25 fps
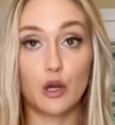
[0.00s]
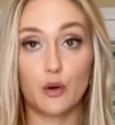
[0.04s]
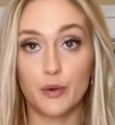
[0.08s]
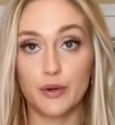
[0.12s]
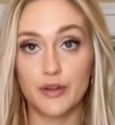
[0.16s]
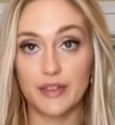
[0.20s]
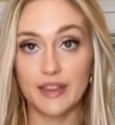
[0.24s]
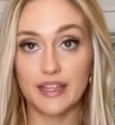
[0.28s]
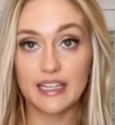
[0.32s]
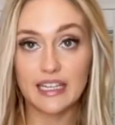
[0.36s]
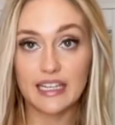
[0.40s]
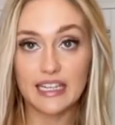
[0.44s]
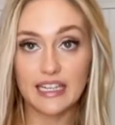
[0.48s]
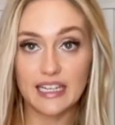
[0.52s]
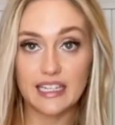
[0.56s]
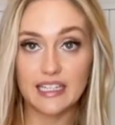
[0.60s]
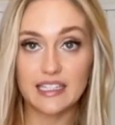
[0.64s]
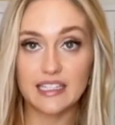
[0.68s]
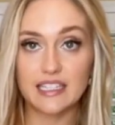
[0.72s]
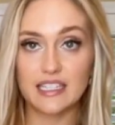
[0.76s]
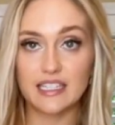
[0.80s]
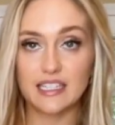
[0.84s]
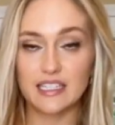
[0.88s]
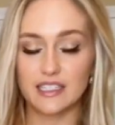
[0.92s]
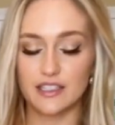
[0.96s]
lower the
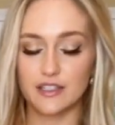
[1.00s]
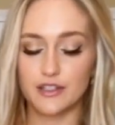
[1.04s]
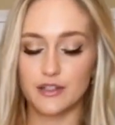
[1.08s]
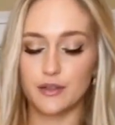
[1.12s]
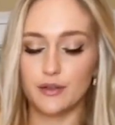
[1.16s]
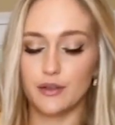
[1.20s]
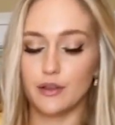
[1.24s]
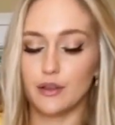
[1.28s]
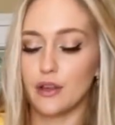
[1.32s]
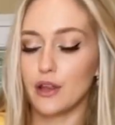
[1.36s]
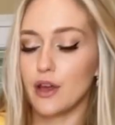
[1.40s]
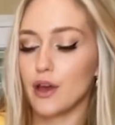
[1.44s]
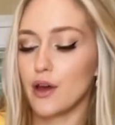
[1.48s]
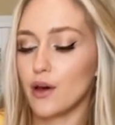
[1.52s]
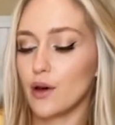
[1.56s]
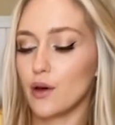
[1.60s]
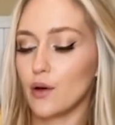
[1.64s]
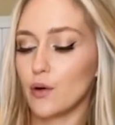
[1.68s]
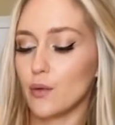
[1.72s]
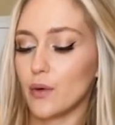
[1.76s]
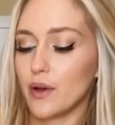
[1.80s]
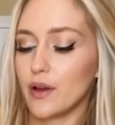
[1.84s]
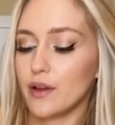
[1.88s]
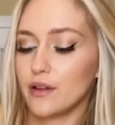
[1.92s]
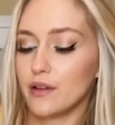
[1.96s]
heat to
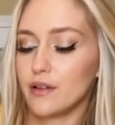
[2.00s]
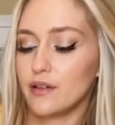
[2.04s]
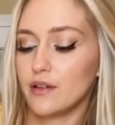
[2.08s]
low.